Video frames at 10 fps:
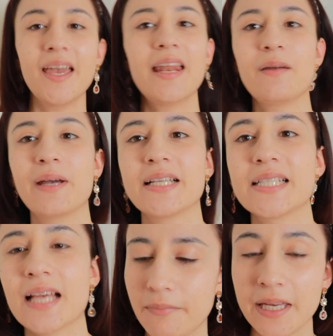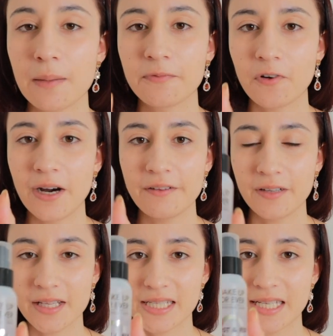Anyways, Makeup
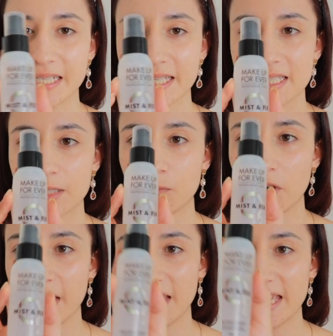Forever setting spray